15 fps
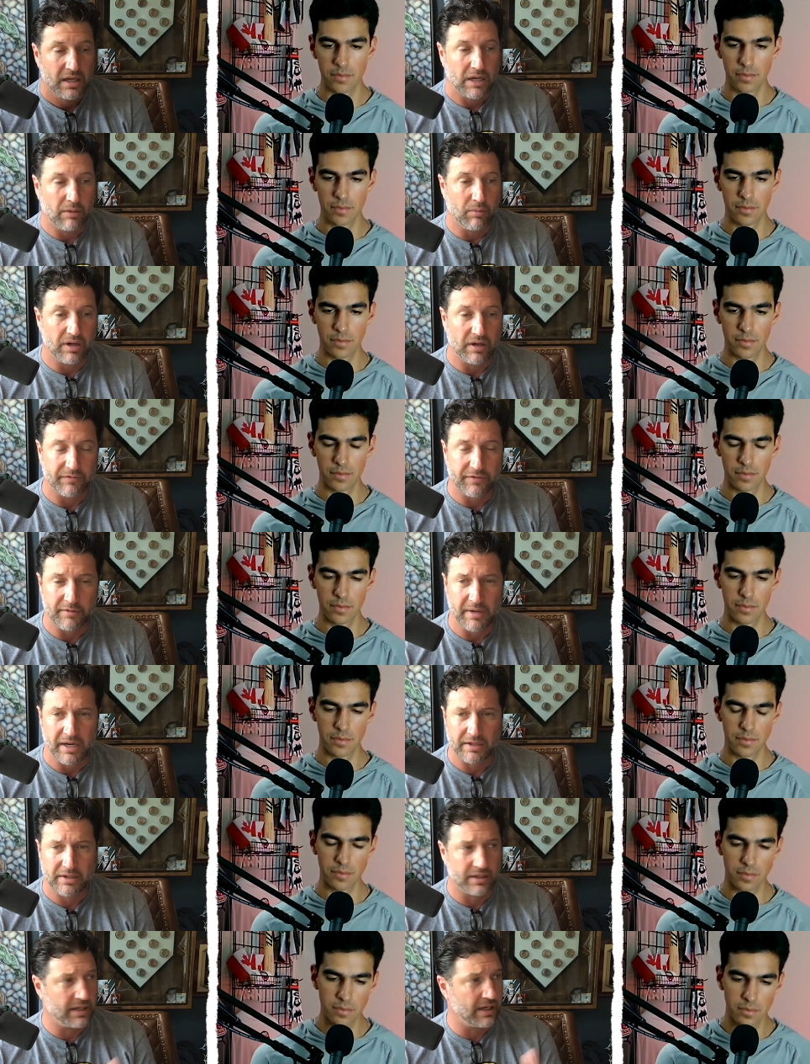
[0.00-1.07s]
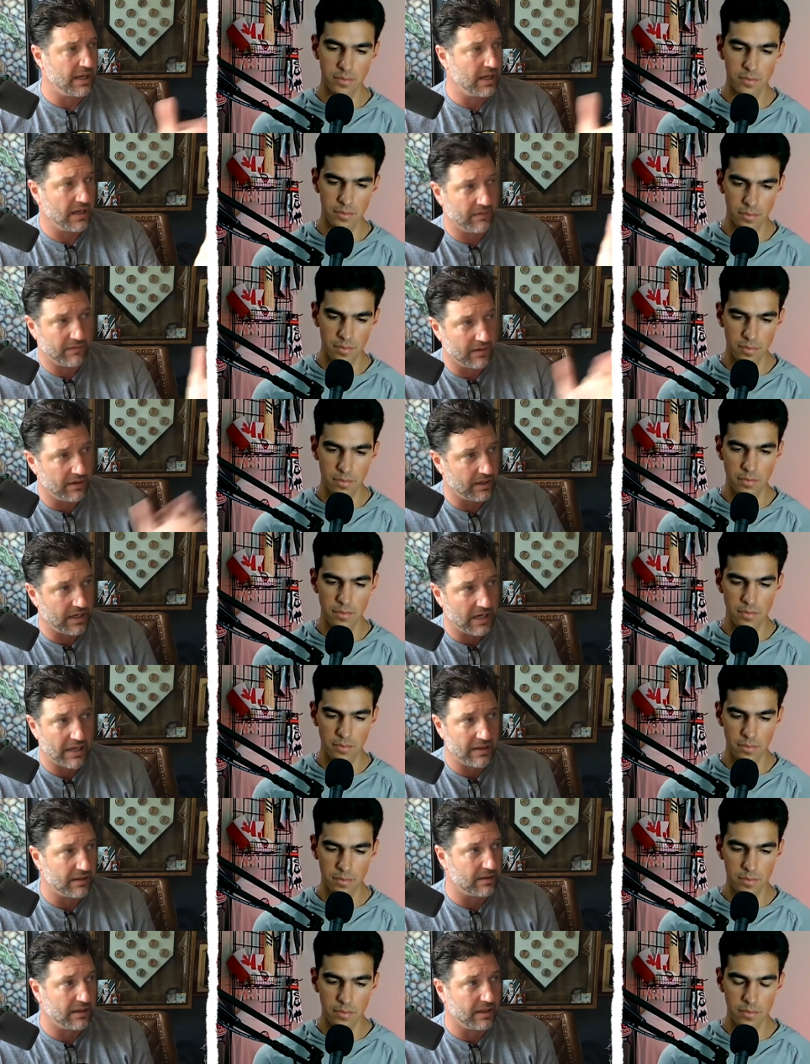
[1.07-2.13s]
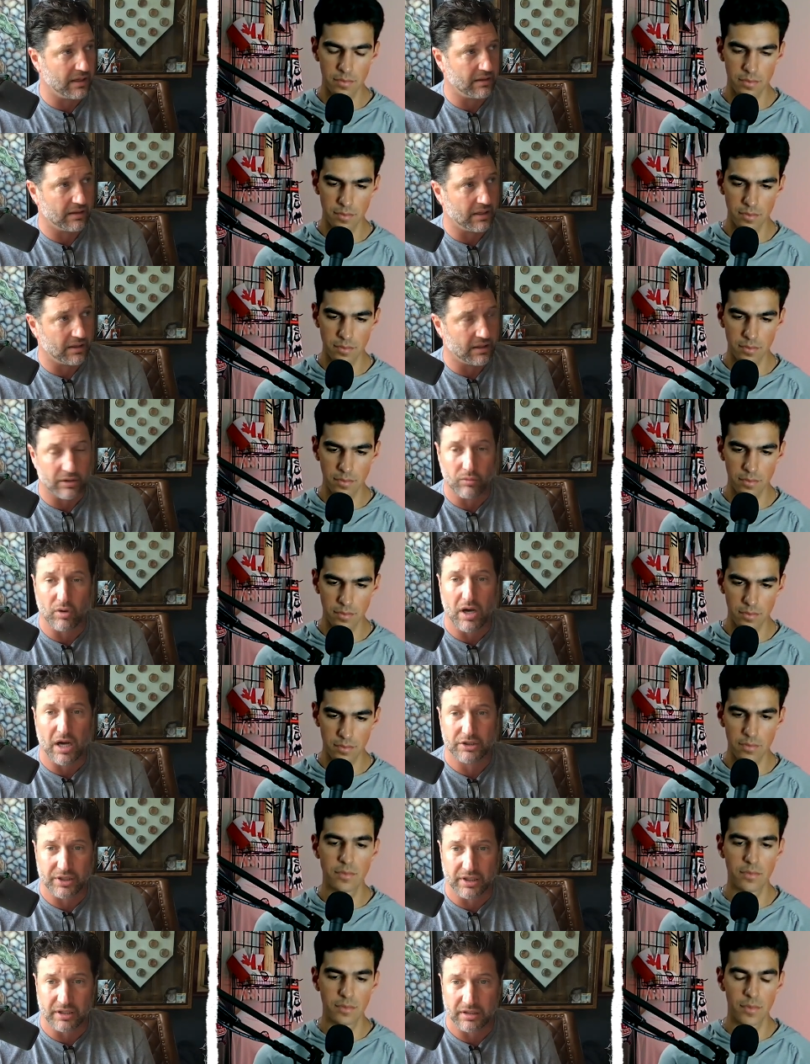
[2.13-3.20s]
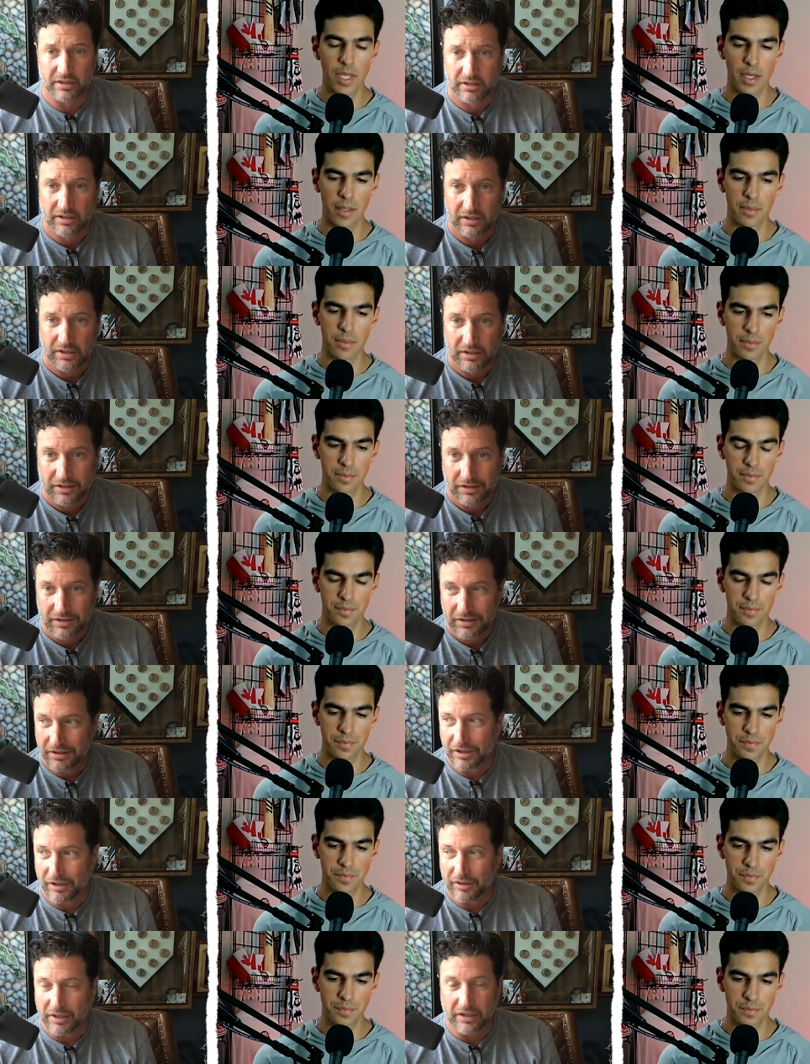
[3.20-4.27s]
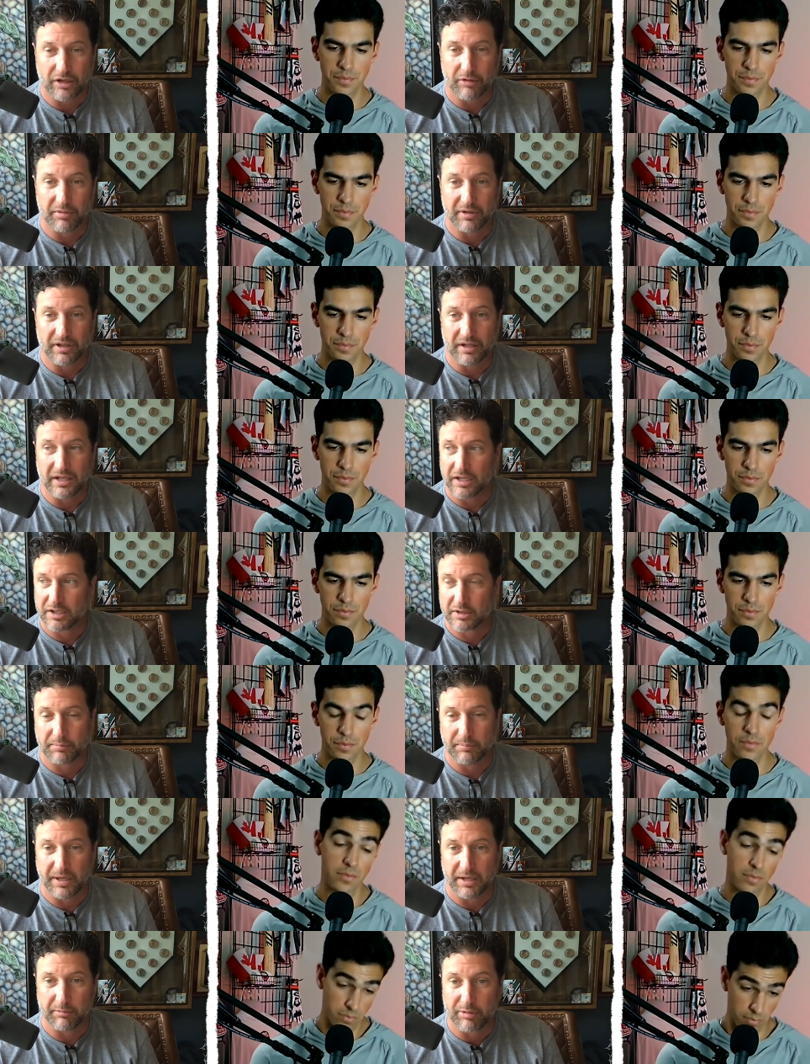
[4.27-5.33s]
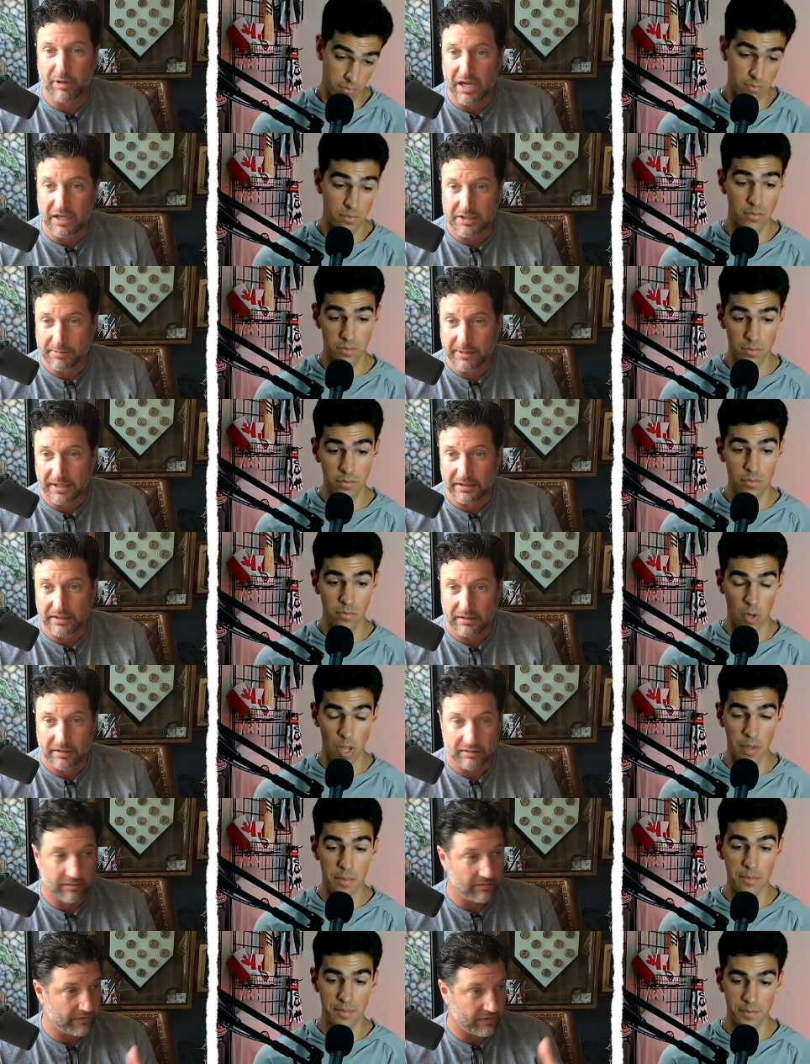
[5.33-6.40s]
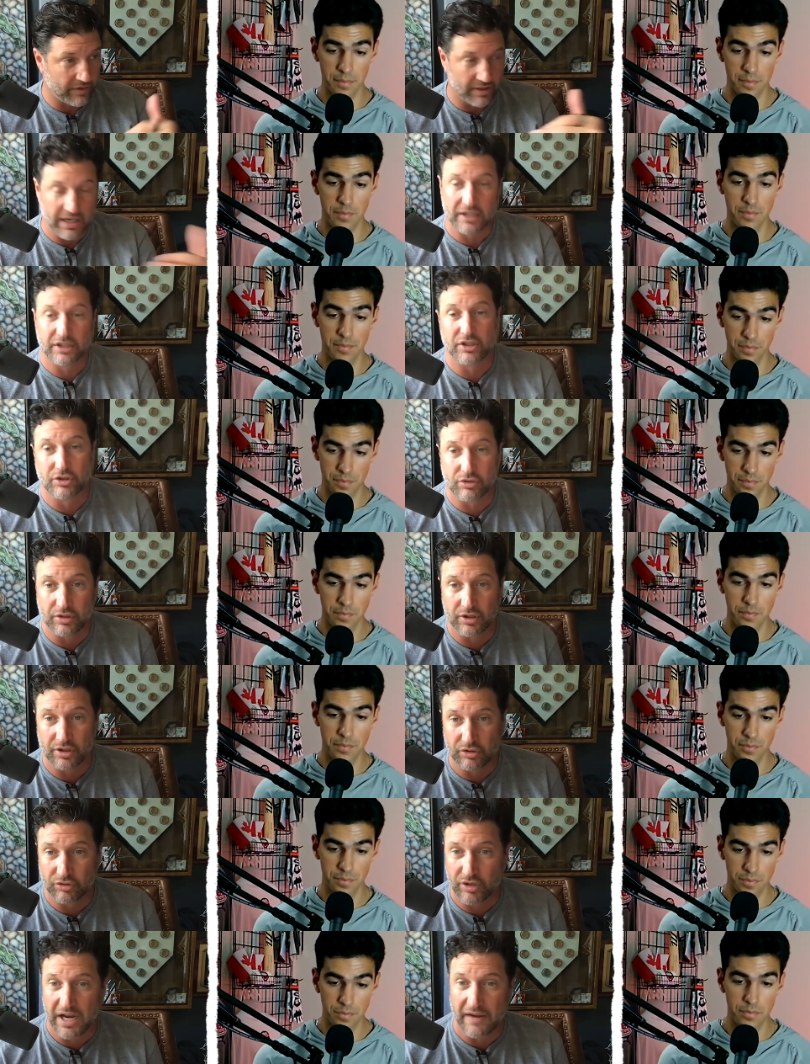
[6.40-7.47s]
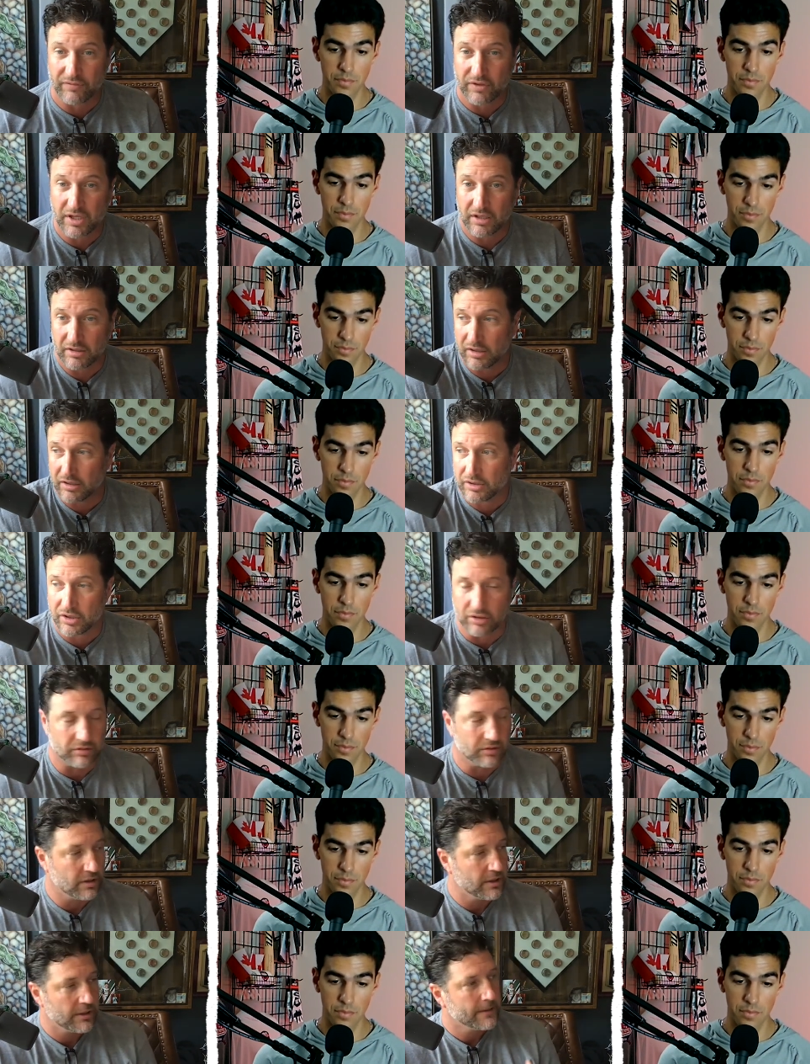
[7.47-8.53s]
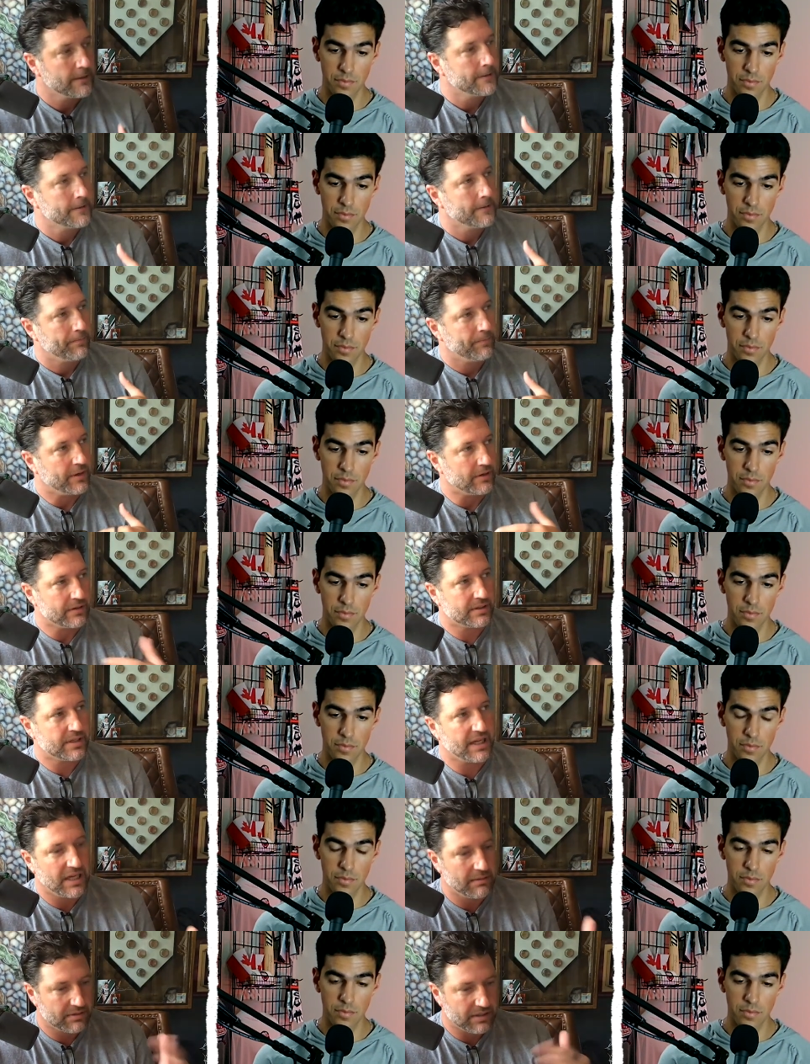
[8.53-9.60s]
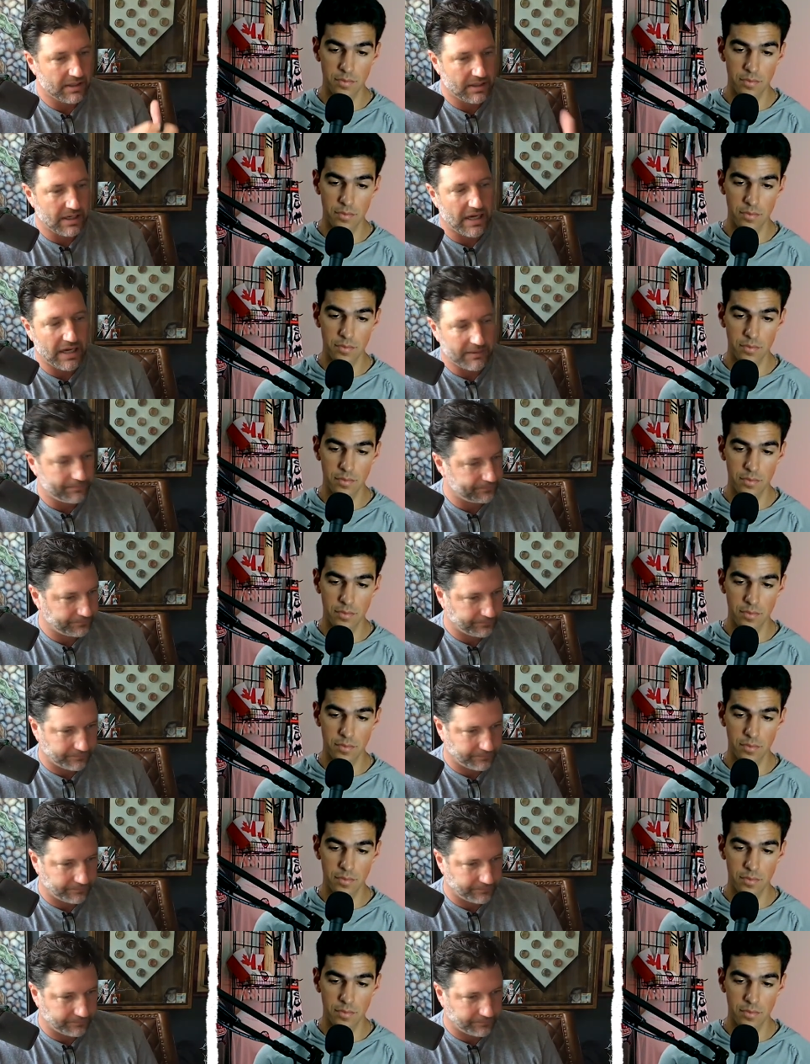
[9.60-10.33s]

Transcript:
Speaker 1: and what information they have on a guy that, they, that they're watching. Yeah that could be the next big prospect right. for the next draft year or two. There's teams that got